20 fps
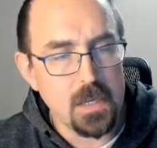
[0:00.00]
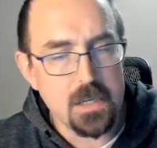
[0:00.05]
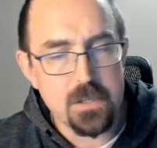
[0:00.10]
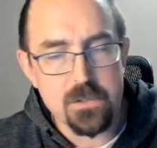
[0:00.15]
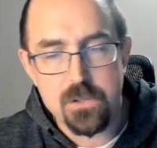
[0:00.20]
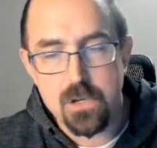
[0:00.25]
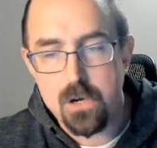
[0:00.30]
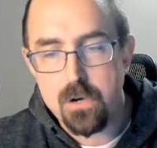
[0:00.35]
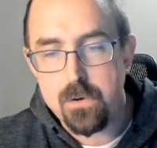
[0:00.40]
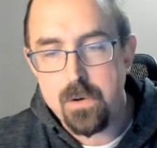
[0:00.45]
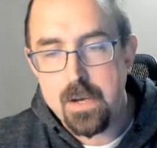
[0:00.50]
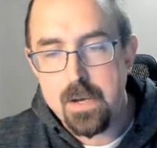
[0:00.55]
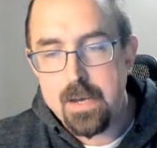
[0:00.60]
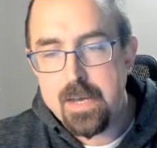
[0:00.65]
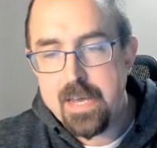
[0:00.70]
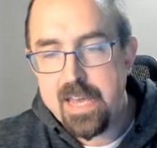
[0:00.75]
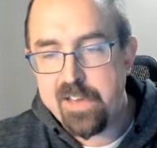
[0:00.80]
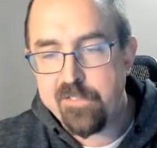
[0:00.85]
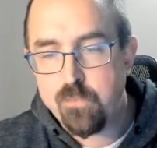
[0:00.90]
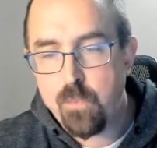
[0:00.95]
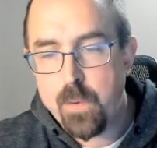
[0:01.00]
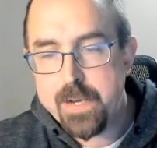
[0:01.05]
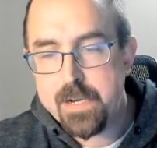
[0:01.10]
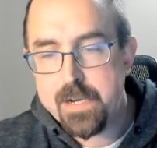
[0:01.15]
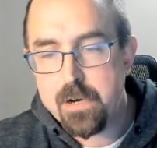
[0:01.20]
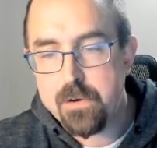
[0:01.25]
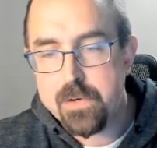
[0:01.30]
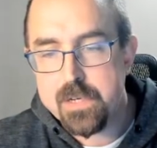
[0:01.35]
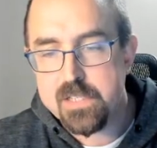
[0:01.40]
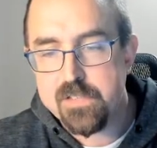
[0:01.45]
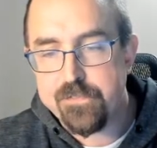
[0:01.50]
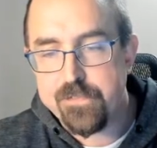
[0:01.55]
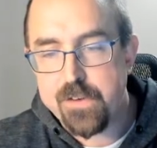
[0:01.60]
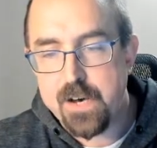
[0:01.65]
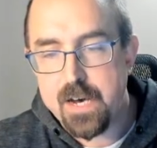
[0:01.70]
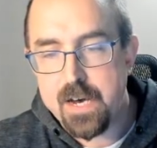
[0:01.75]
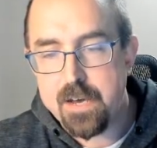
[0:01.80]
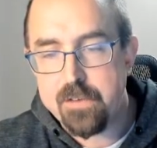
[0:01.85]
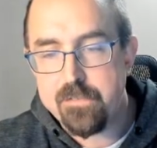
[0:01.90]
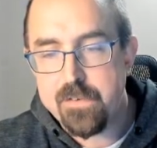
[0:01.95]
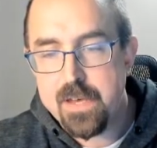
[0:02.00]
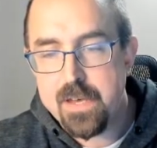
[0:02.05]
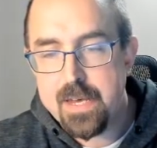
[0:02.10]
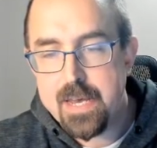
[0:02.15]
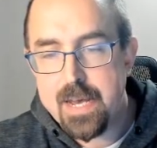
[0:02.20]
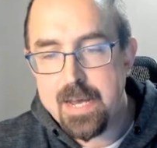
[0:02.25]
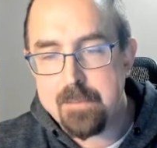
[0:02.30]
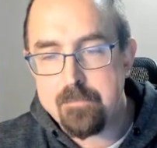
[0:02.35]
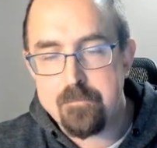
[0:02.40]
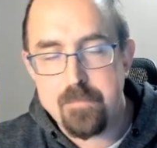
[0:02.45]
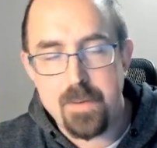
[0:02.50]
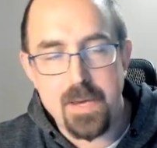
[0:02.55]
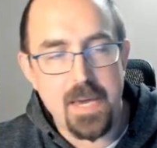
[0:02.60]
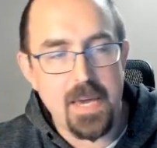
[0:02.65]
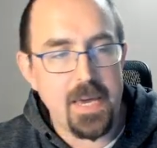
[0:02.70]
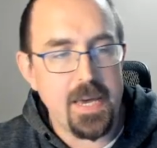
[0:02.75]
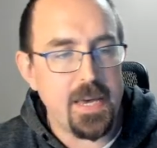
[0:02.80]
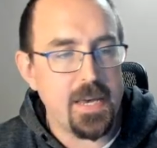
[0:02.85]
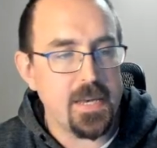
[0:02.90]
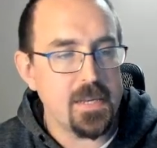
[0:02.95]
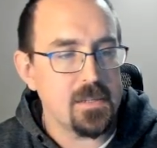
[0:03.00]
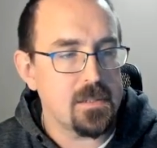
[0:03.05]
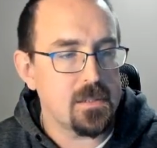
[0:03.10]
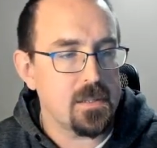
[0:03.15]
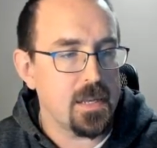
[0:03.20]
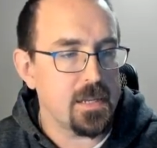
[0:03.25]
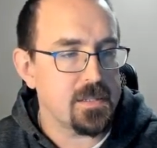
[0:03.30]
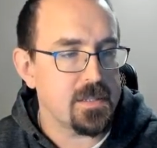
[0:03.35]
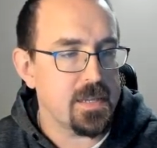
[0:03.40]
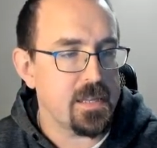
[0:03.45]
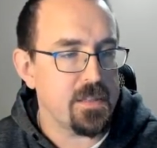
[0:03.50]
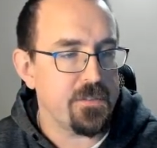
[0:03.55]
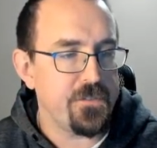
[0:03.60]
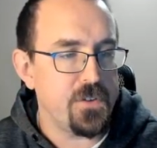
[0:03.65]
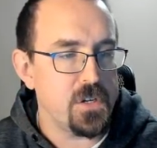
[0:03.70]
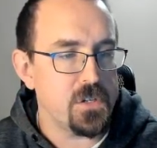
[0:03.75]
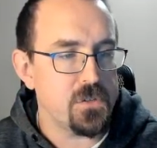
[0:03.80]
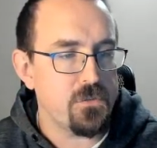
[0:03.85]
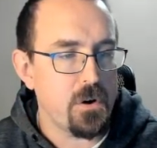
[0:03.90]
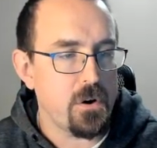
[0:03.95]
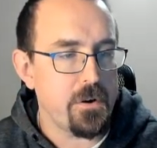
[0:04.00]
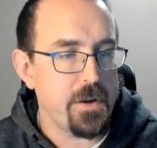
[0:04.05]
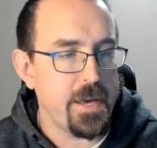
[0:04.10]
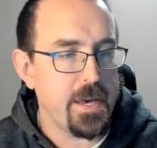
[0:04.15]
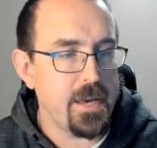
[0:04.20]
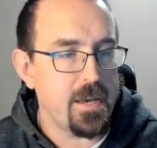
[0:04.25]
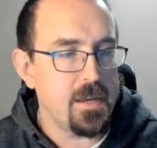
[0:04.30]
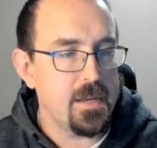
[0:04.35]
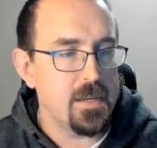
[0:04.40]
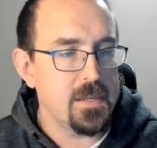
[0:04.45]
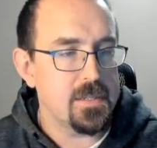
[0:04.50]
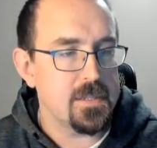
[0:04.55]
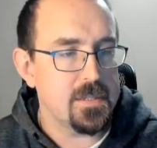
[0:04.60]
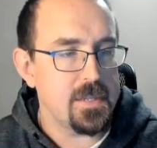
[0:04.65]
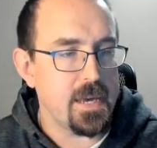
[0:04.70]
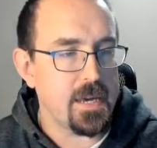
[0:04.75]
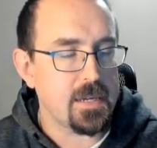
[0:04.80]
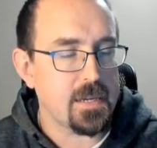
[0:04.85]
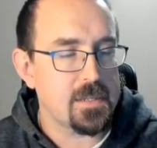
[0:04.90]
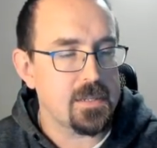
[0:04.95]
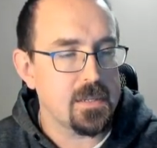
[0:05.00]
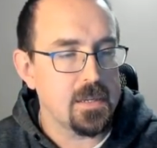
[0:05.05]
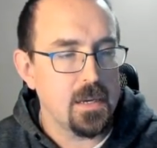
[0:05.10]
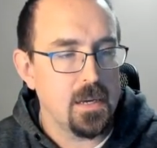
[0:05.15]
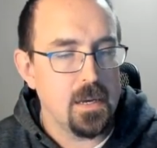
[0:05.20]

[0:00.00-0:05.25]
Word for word: So if window is 5 and b is, let's say the first row here, 6,